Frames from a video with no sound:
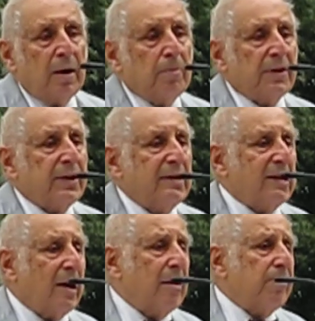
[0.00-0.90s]
but the
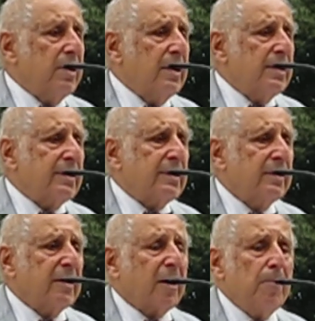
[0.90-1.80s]
job is
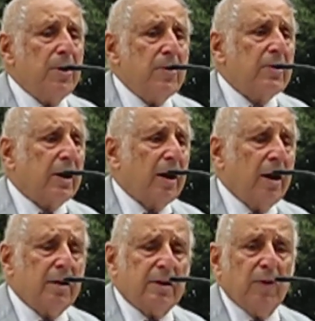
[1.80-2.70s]
to communicate